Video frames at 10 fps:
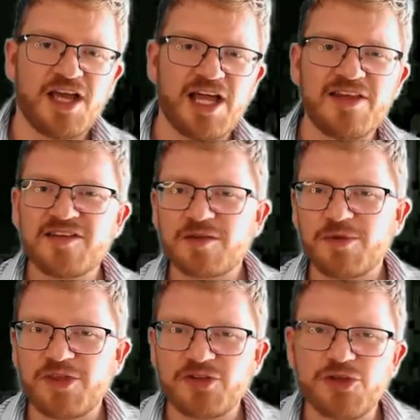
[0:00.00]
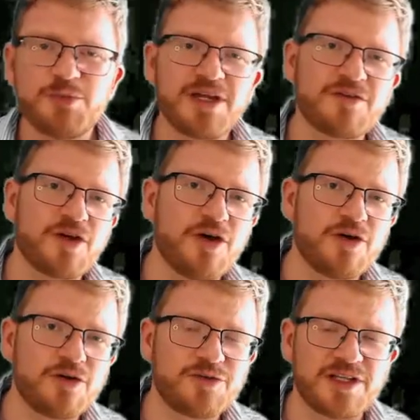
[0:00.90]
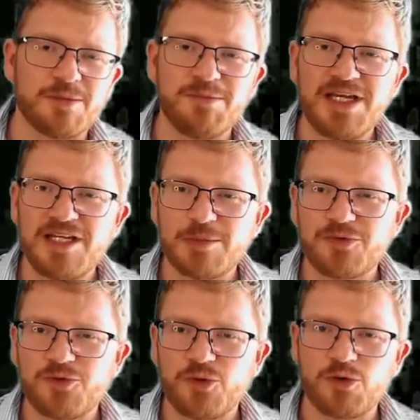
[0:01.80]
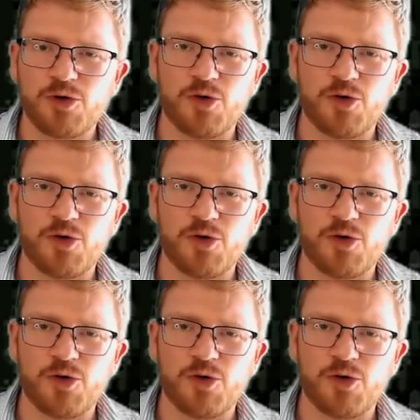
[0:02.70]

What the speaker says: And these are some of the things that you may have heard of in the media before,